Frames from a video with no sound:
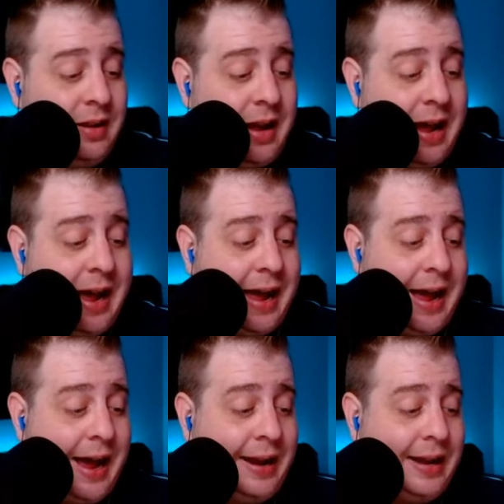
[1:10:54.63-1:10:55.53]

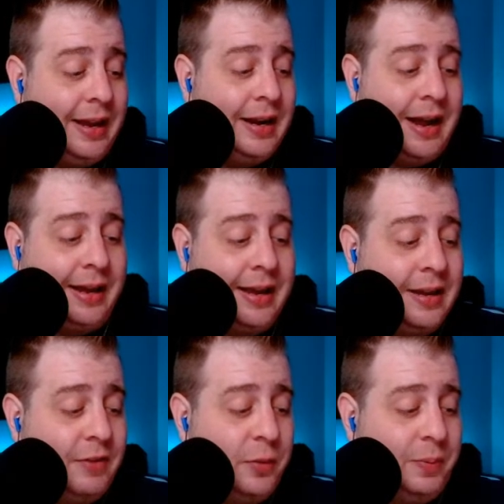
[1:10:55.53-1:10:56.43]
I can
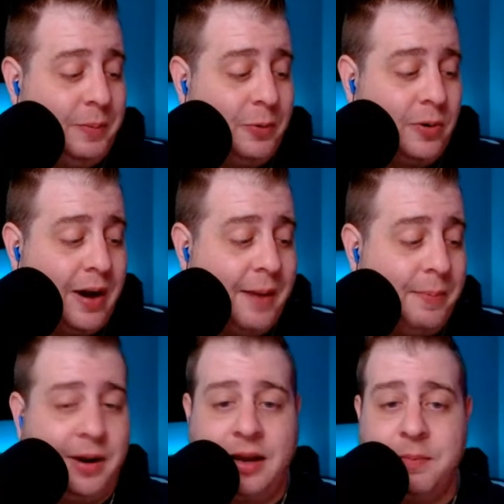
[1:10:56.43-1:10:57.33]
give other people crap
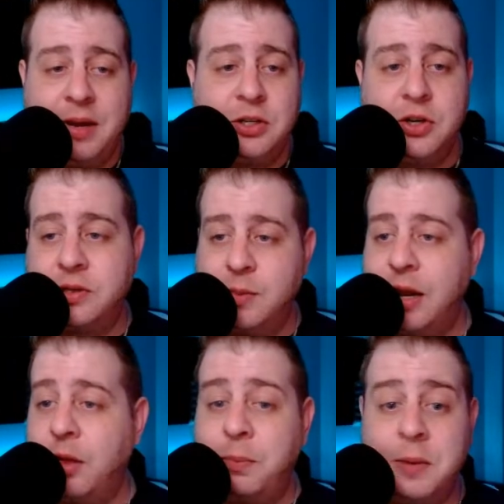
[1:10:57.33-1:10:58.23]
and I can make jokes about
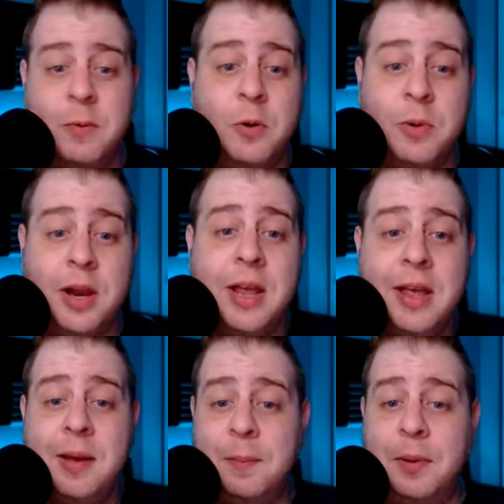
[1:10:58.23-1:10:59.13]
other people, but
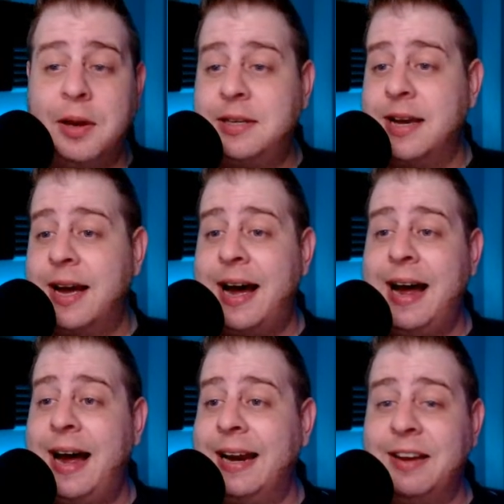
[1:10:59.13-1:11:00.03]
I